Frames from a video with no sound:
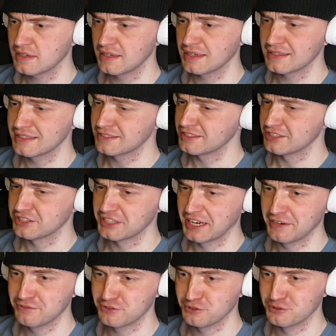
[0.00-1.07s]
At least he
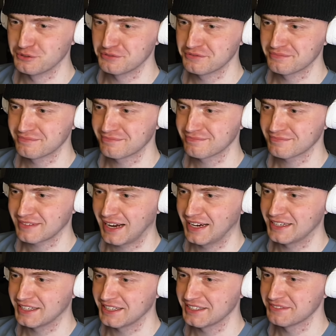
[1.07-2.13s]
saved you,
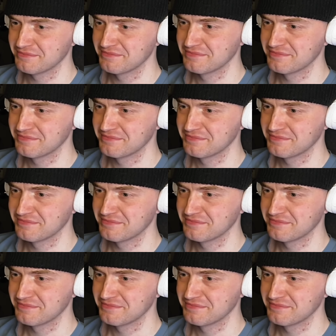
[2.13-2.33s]
kinda.